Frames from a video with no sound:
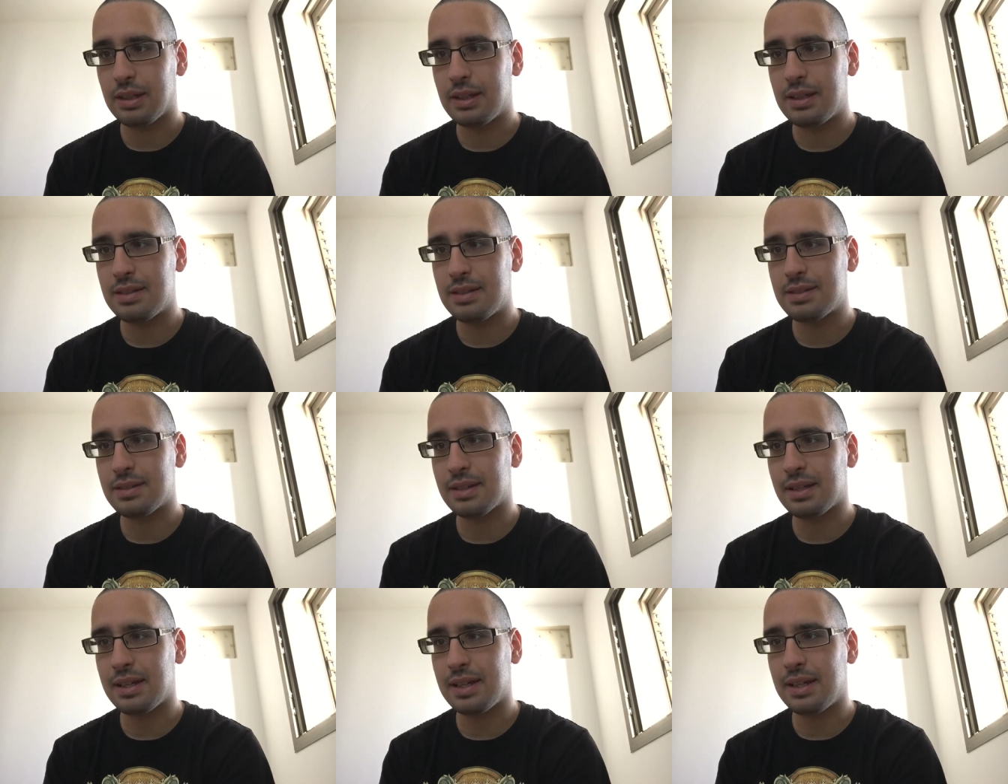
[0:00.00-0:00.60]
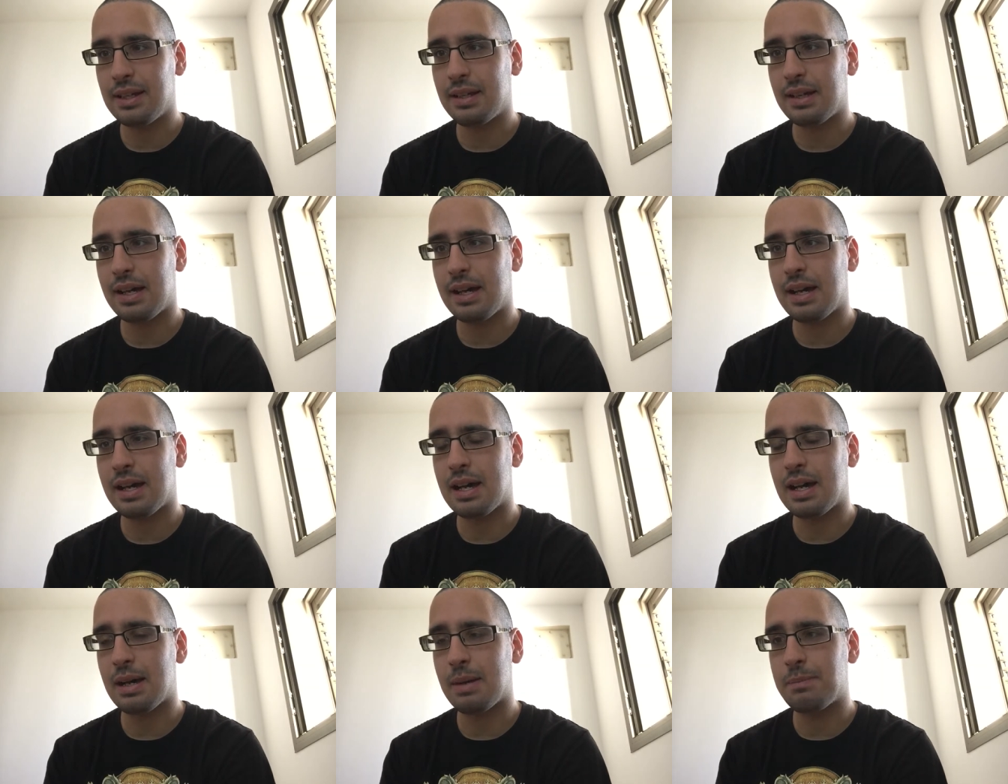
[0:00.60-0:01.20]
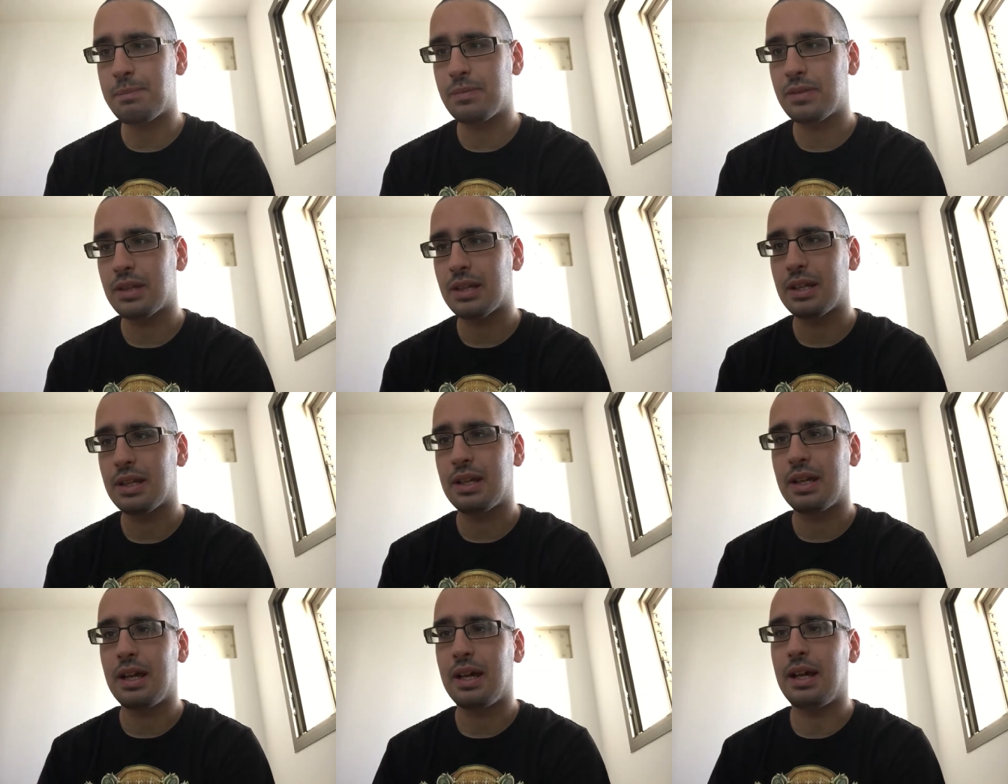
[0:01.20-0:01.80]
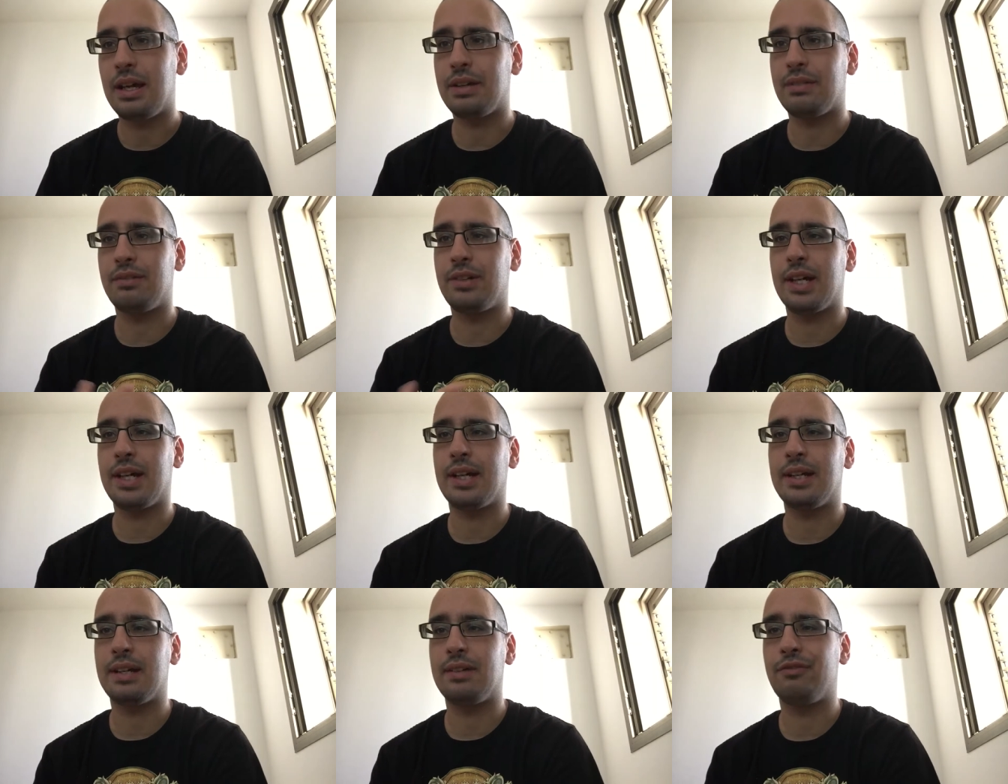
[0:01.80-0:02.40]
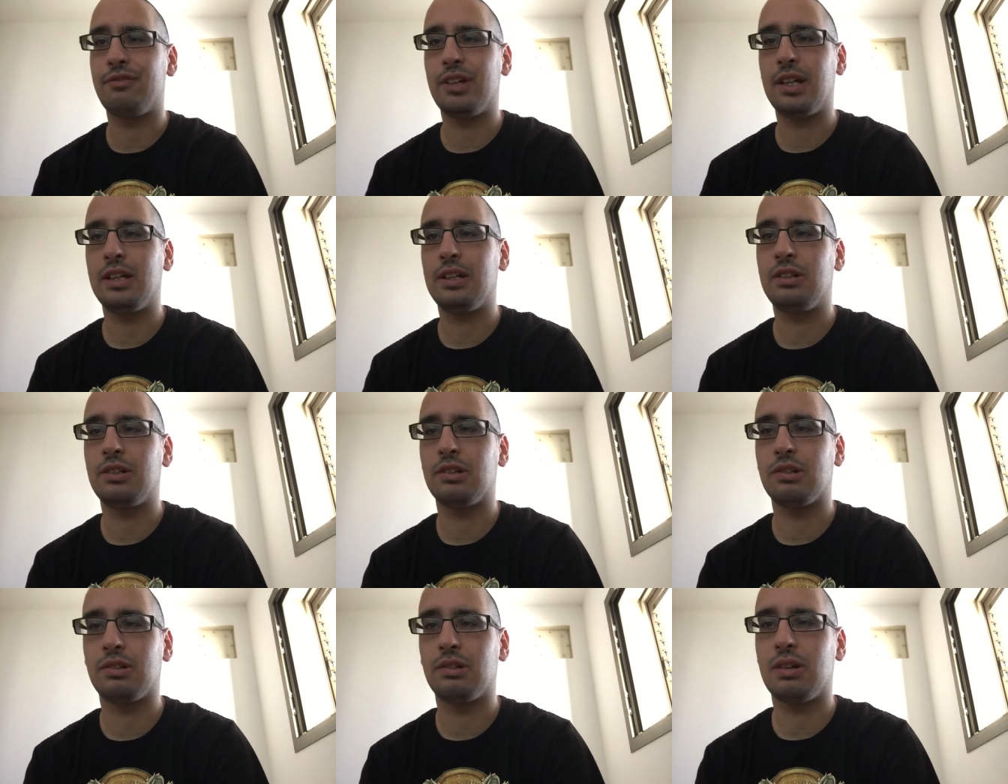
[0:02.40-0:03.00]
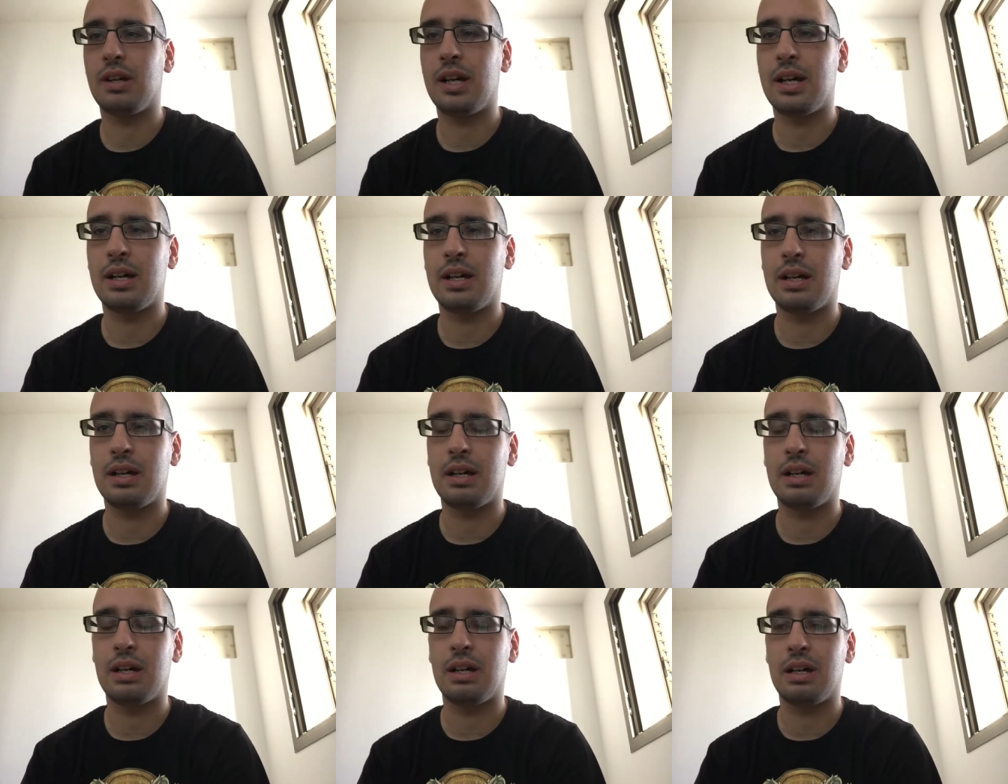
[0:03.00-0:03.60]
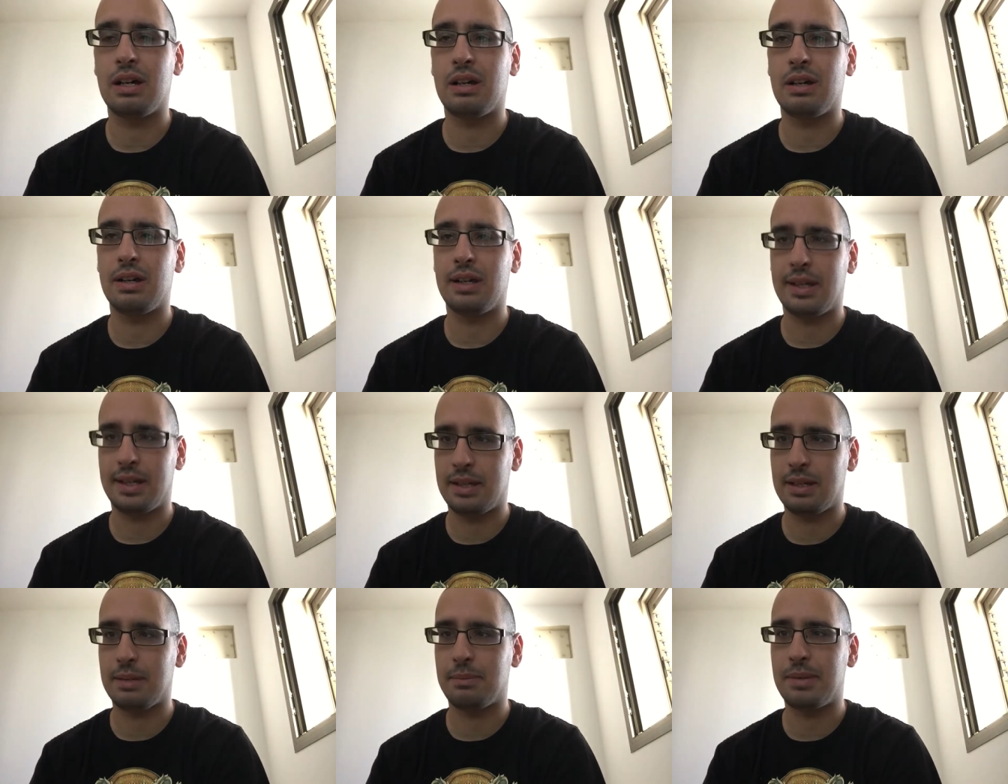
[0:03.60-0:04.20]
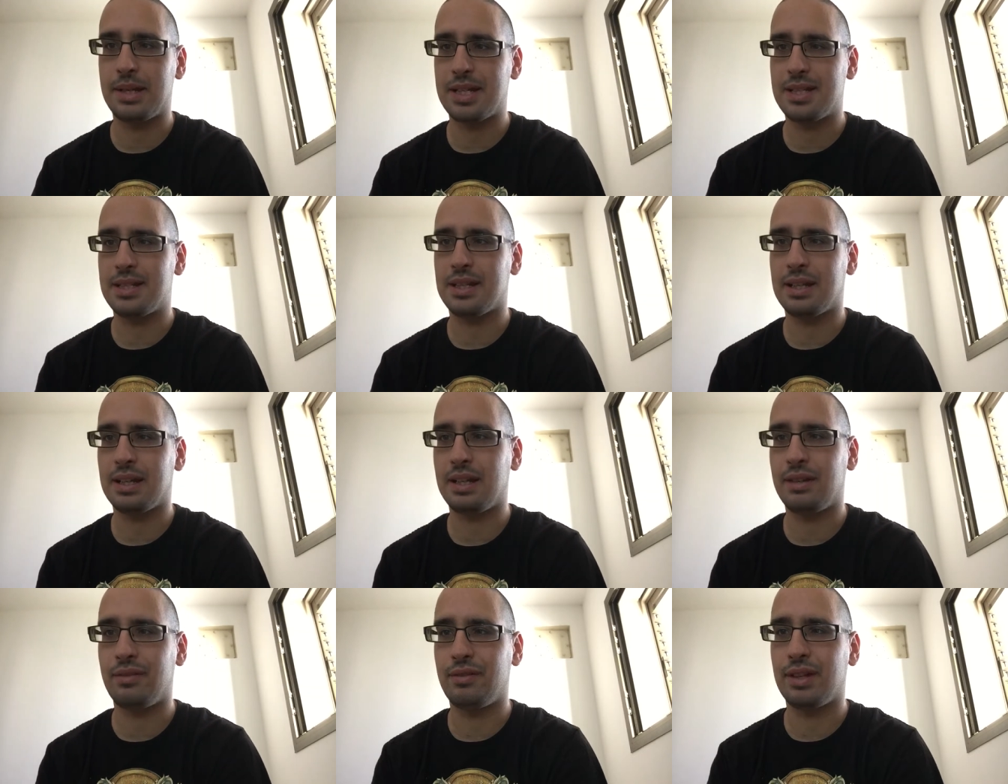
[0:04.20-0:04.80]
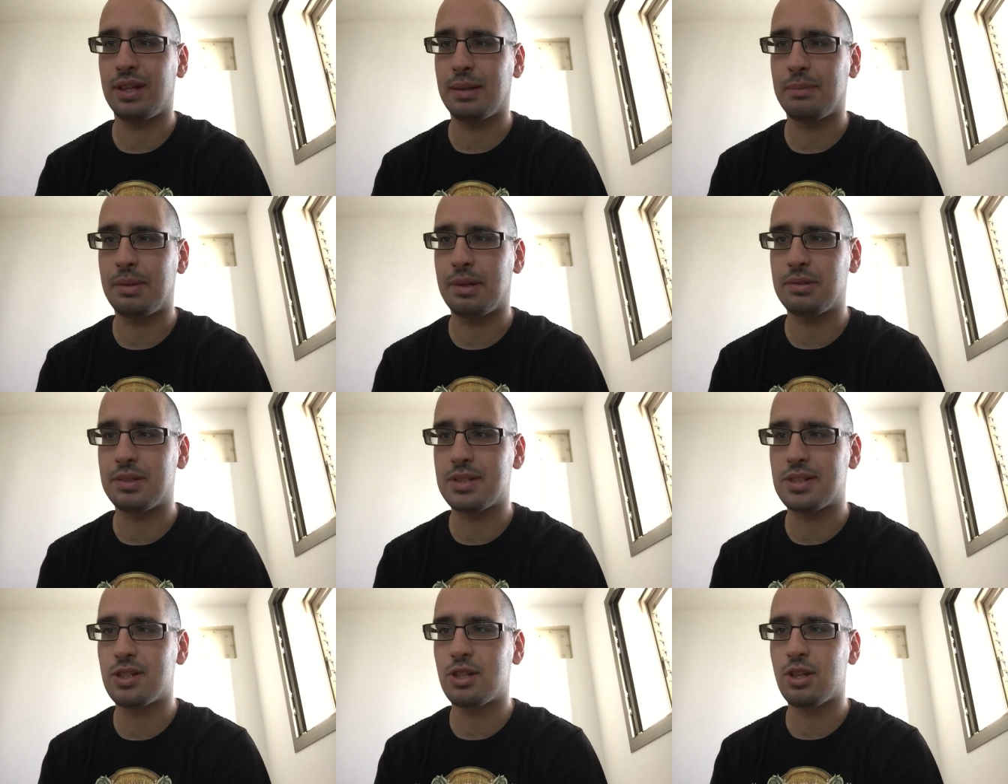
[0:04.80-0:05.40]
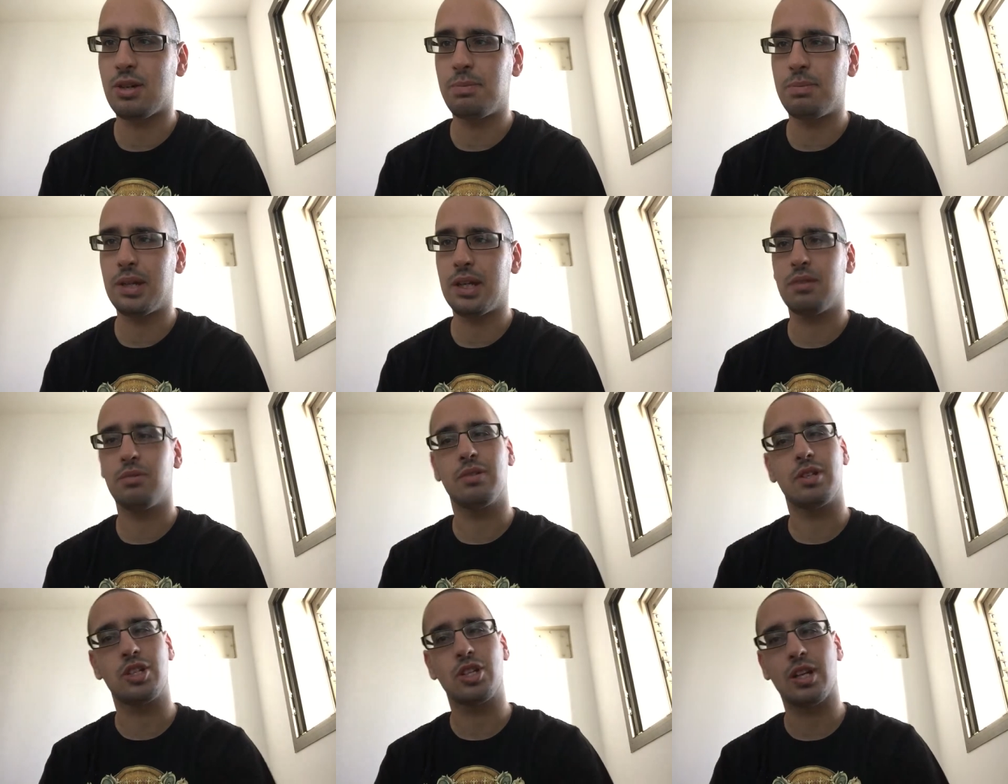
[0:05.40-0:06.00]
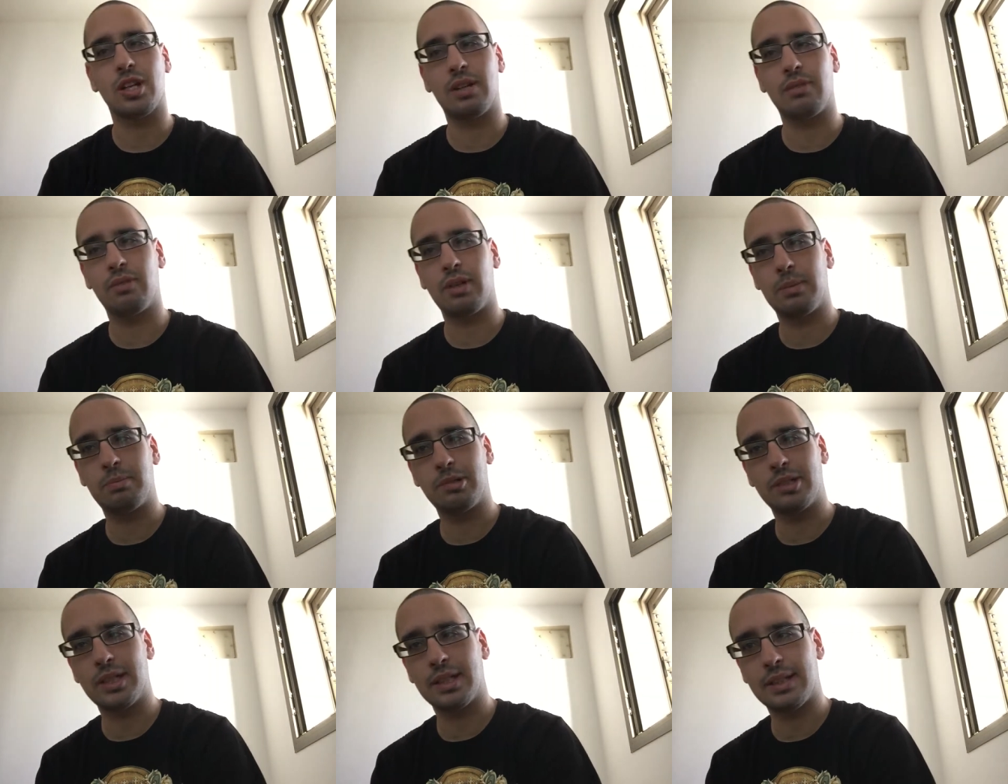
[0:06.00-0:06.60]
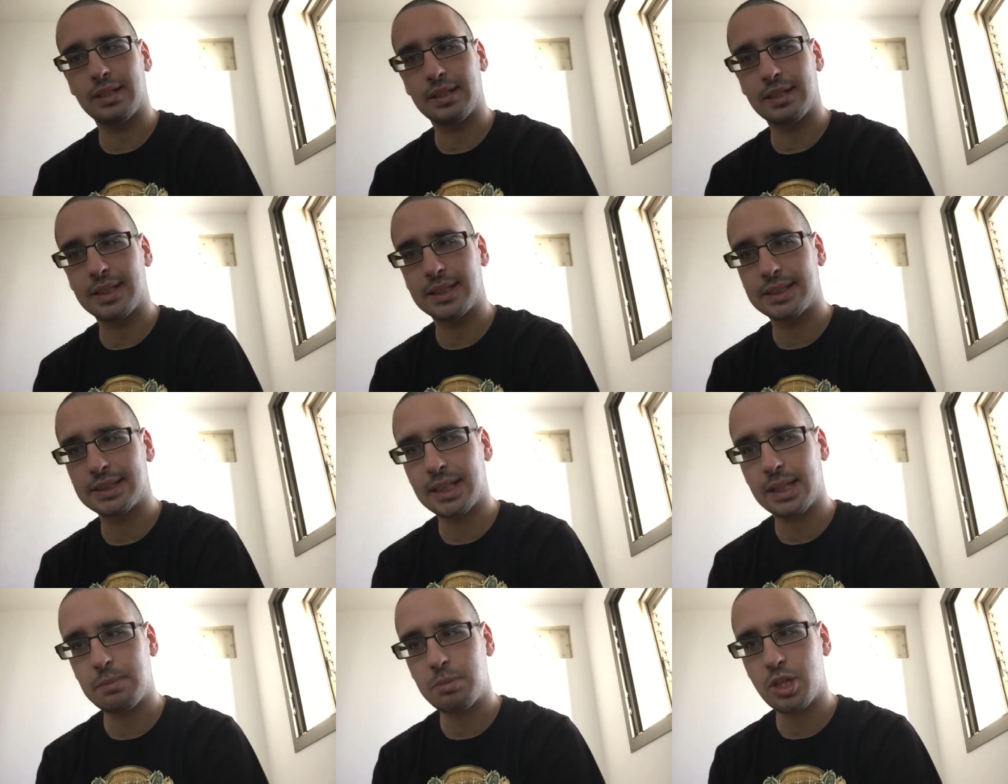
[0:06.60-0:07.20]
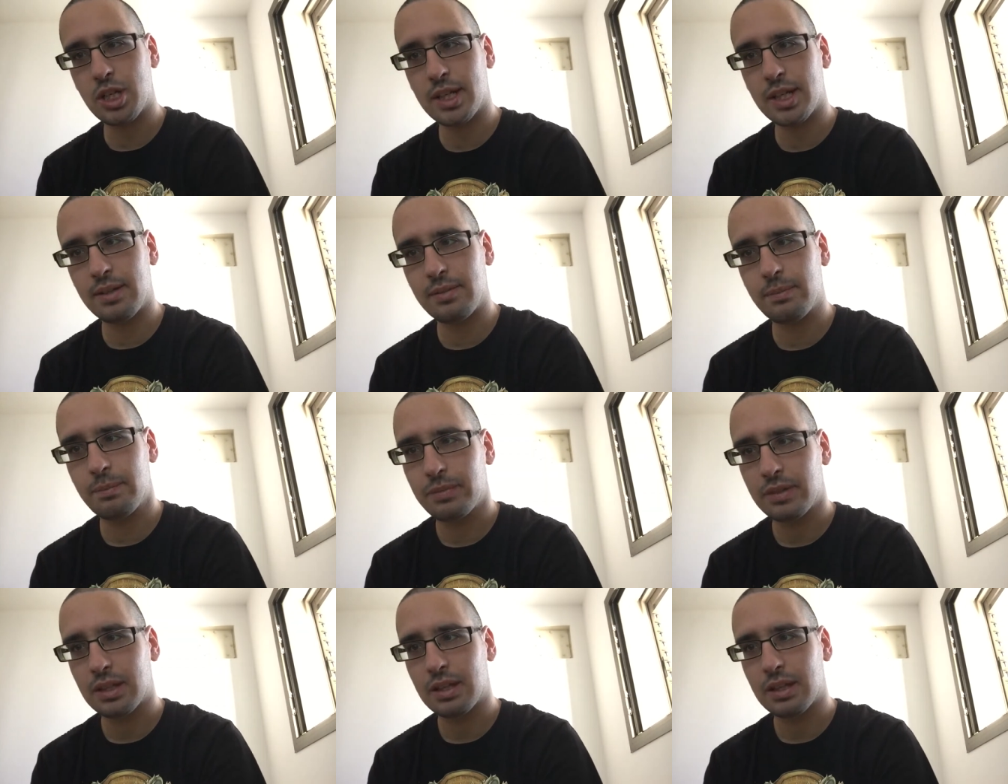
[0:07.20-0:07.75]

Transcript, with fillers: Israel. Um, I have done a video uh, at a basic level about this topic, which I will put in the description.